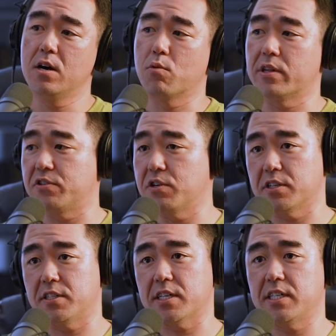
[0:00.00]
Where the 0
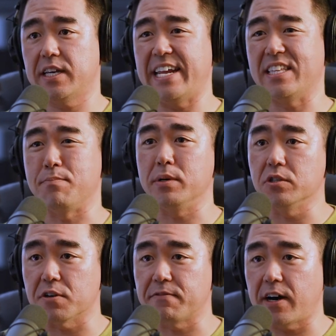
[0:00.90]
to 60, I need to
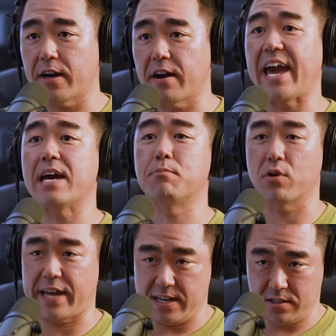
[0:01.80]
build your fire and pour
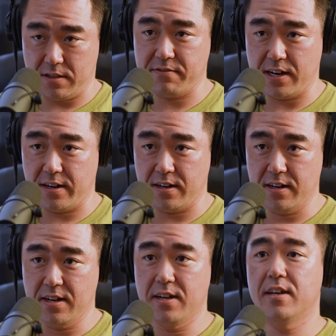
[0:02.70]
gas on the fire.
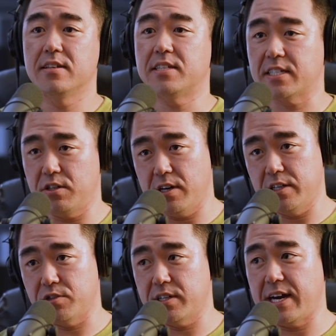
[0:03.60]
Mm. 60 to
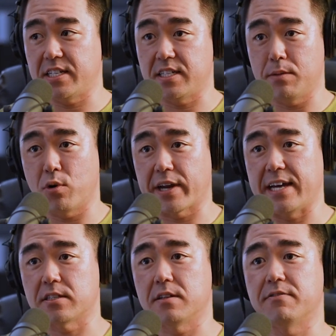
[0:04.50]
100, I just need to pour
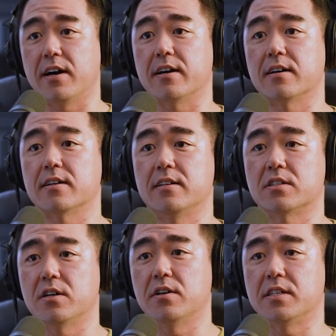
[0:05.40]
gas on the fire. And
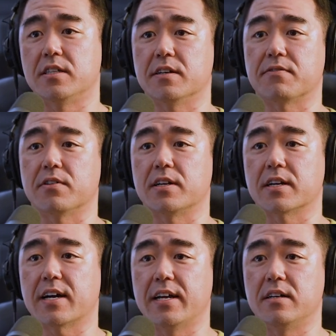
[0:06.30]
so it's a different
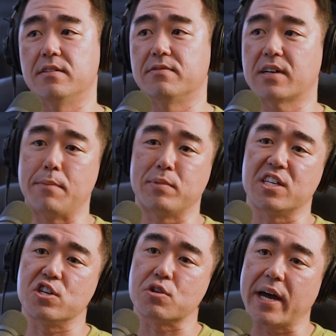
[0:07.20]
kind of
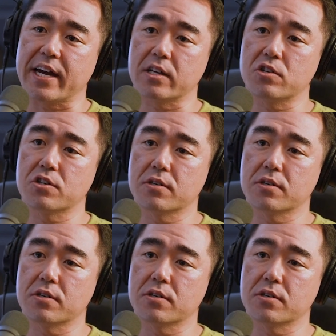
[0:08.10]
compensation package.